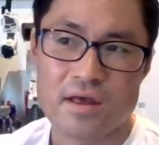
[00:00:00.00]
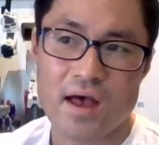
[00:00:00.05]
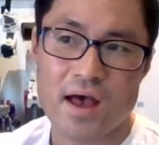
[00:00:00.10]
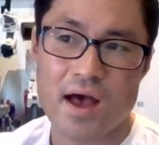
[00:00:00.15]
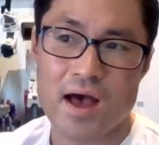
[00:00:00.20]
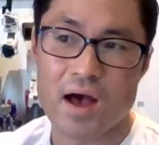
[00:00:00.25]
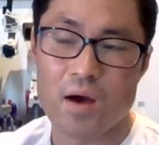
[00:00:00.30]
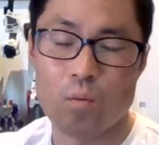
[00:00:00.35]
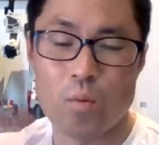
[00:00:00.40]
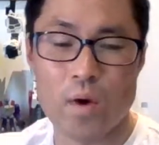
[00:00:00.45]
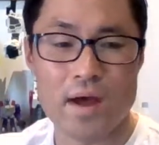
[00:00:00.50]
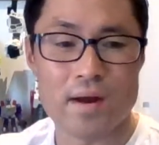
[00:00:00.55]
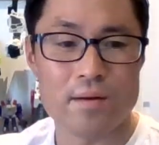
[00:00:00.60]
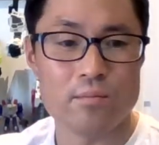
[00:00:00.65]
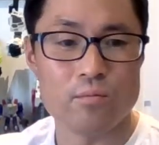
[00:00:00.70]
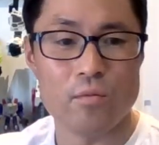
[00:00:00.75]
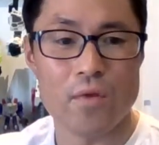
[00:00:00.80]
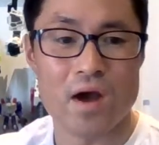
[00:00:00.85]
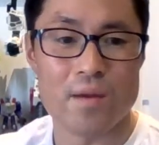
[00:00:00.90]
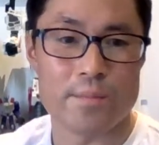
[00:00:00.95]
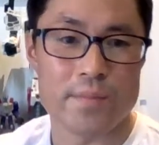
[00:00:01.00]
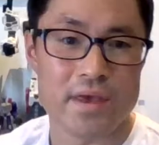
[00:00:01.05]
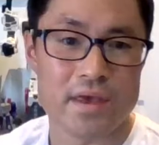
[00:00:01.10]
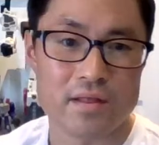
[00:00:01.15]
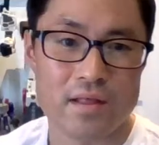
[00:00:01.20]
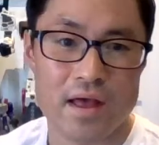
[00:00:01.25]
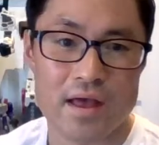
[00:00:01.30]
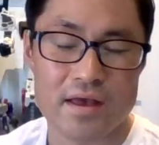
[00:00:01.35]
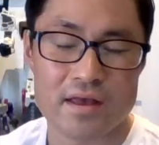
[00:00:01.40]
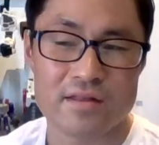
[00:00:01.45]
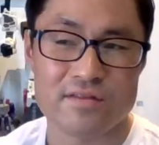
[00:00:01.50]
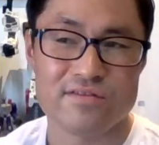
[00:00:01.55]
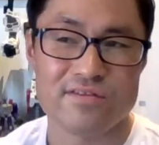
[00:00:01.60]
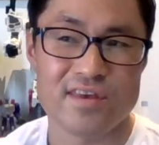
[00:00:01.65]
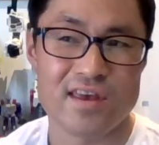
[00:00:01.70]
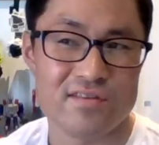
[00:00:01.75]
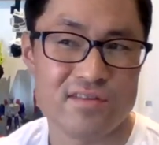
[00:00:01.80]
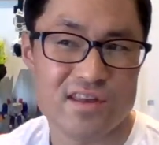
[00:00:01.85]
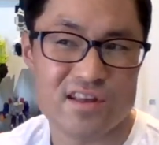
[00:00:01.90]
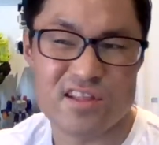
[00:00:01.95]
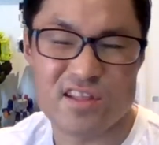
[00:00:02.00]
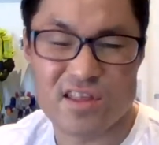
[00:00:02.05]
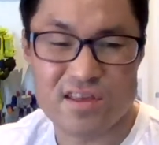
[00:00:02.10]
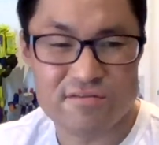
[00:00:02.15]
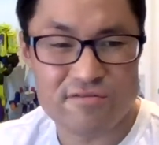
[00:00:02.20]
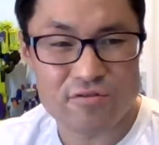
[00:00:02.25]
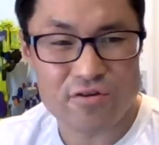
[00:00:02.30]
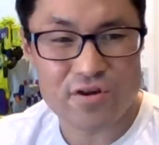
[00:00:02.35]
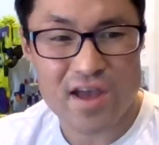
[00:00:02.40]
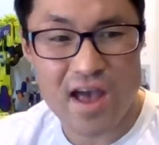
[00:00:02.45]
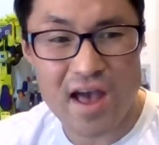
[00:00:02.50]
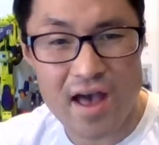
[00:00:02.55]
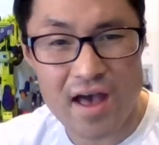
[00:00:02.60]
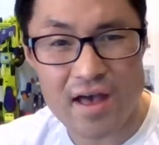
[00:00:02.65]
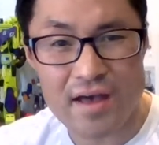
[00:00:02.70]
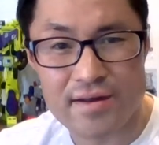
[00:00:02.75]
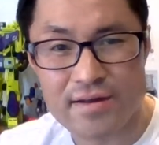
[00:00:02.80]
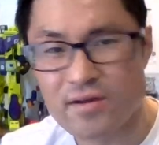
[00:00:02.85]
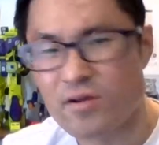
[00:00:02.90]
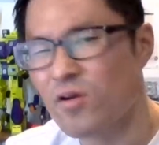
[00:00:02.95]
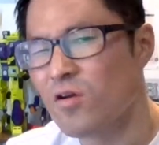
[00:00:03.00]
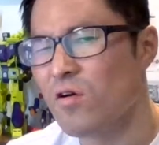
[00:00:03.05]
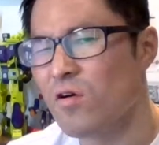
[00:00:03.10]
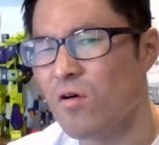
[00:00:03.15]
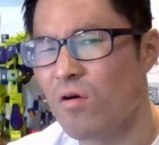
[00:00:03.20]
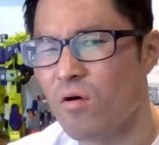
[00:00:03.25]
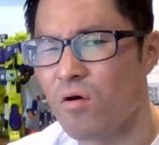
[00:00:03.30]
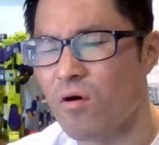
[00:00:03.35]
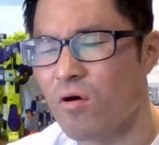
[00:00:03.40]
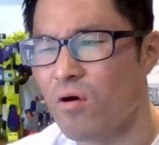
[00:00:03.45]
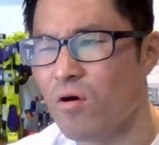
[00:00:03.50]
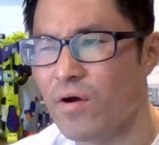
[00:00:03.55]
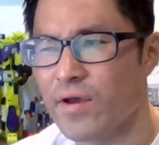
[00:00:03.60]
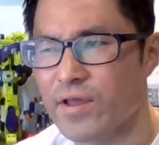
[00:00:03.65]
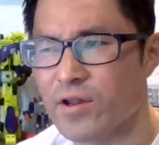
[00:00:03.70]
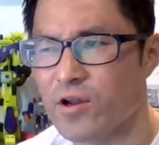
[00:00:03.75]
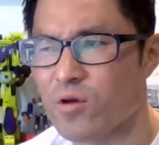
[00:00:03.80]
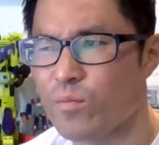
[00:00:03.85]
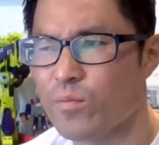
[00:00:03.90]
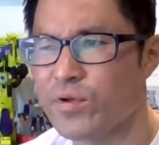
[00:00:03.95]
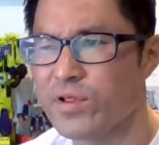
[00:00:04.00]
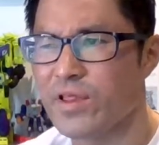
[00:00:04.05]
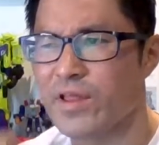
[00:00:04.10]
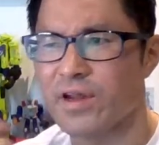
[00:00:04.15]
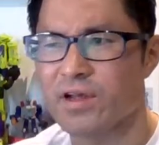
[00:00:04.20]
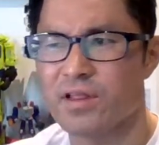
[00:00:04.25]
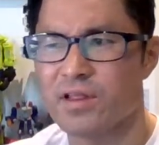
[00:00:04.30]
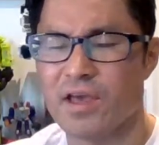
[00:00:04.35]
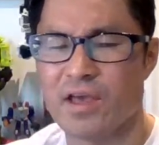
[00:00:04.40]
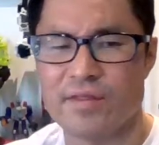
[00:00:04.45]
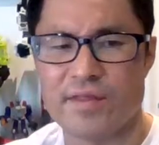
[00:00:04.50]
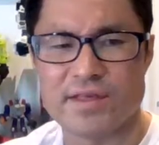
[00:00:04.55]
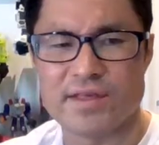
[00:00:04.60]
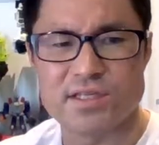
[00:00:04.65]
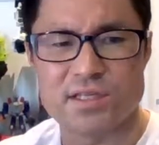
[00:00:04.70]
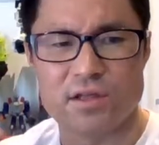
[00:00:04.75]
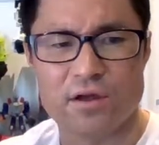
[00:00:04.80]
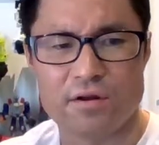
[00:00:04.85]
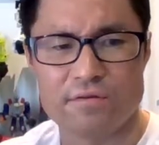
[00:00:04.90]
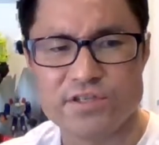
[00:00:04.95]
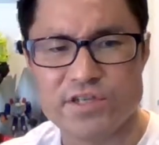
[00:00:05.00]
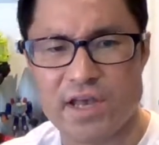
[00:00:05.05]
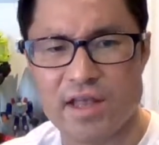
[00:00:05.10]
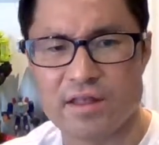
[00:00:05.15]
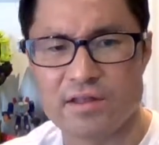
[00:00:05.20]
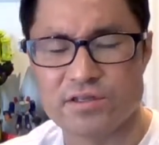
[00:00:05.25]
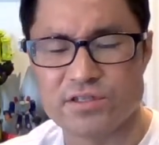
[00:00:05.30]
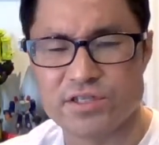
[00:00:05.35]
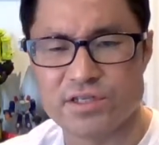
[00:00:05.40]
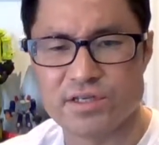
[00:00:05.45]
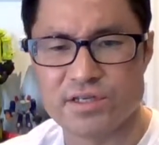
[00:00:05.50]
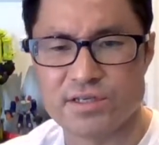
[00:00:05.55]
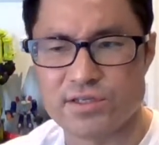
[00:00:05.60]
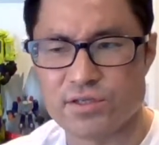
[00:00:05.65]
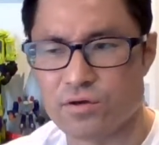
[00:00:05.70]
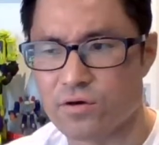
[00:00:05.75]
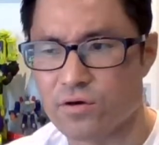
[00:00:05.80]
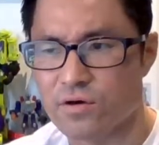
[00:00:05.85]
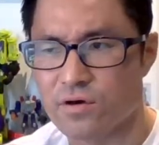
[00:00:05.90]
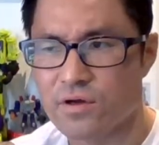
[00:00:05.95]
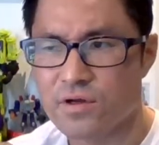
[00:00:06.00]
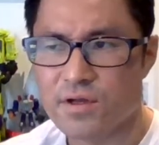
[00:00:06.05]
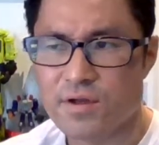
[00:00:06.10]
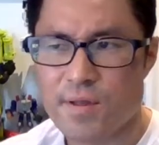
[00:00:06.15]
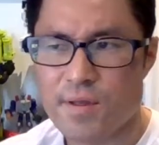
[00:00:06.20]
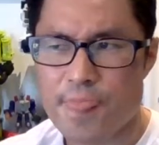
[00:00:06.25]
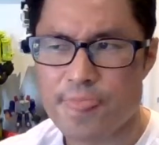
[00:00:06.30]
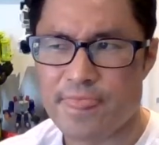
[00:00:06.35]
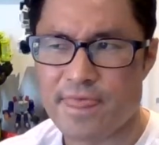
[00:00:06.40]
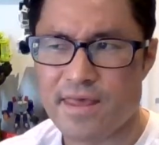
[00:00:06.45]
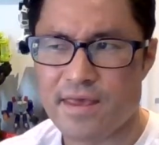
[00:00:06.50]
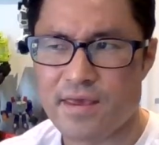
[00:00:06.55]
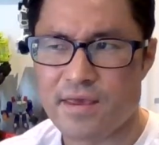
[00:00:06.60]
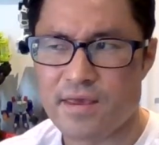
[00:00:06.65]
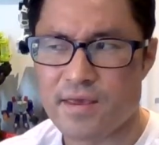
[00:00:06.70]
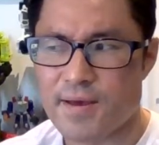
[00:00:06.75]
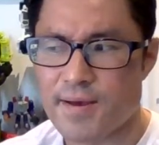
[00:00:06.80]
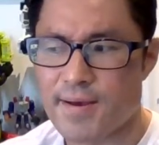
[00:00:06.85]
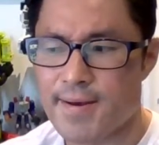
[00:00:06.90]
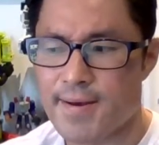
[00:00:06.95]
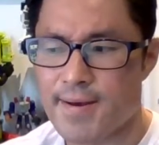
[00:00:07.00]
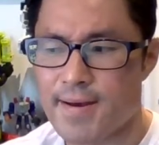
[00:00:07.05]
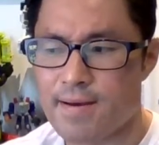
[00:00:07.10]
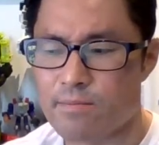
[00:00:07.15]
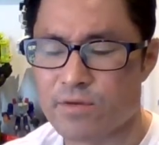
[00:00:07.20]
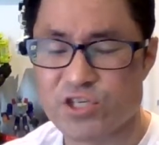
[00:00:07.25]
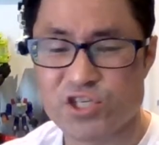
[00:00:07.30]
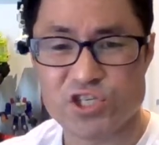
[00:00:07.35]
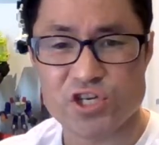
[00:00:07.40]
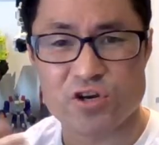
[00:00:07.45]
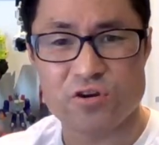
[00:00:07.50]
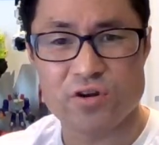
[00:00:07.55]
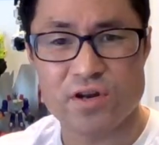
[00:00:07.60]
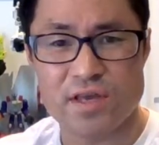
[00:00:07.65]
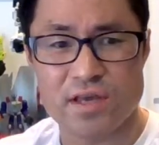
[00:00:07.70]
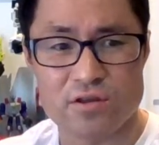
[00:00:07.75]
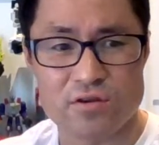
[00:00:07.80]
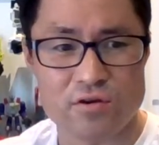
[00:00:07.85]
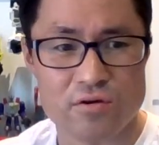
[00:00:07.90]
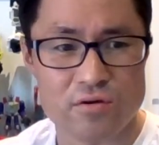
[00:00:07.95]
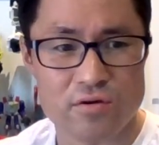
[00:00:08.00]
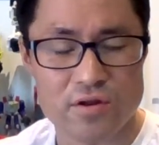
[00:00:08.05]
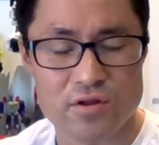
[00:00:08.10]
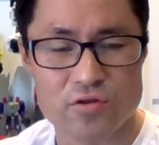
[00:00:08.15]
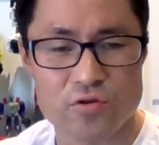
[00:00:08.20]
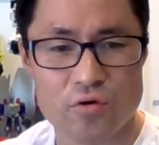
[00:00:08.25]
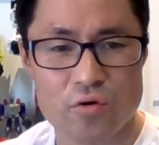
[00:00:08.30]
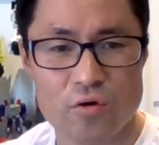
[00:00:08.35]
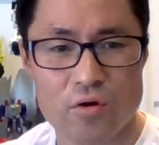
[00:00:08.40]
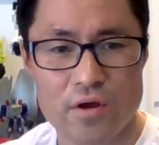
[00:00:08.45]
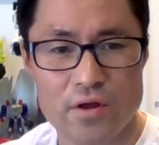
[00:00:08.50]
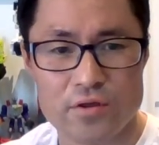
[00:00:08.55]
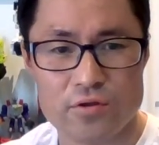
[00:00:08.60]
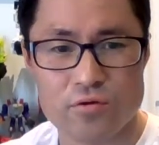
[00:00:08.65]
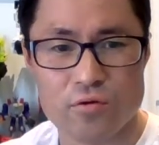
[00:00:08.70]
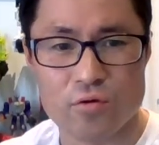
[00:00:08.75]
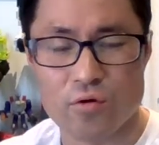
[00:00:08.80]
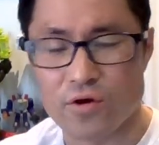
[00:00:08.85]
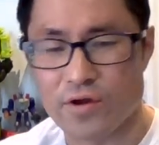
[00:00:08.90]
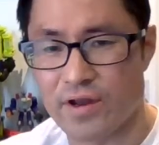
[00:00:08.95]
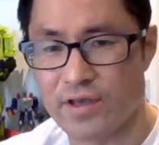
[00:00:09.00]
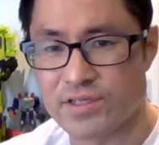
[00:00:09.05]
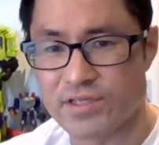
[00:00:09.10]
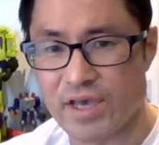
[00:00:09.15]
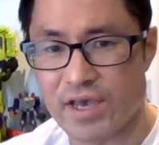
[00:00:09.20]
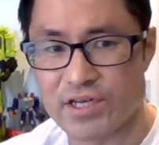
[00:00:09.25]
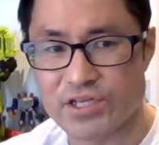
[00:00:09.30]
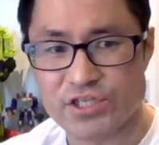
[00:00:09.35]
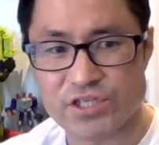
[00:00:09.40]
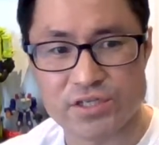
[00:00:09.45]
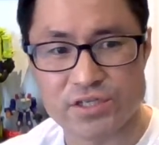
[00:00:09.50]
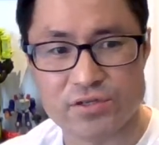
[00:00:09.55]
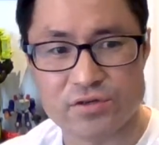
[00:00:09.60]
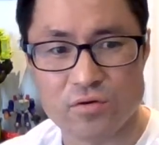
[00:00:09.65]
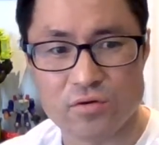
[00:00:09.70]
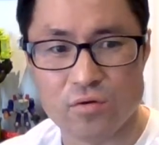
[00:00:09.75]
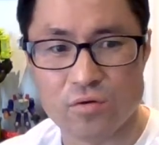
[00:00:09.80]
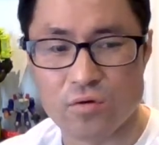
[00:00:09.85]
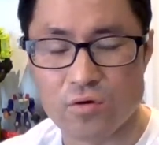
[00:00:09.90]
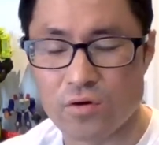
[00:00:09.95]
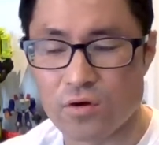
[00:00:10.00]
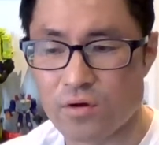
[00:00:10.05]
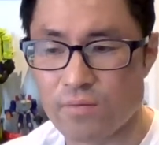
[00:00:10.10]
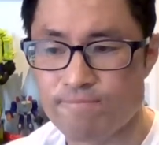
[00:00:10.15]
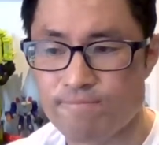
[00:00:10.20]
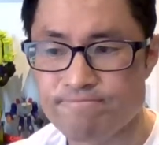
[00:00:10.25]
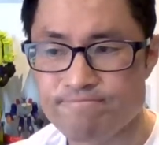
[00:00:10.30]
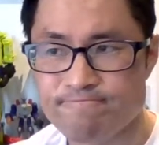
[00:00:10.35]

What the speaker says: 1 might be like technically very hard, or politically there's a lot of challenges, or the maturity in your organization or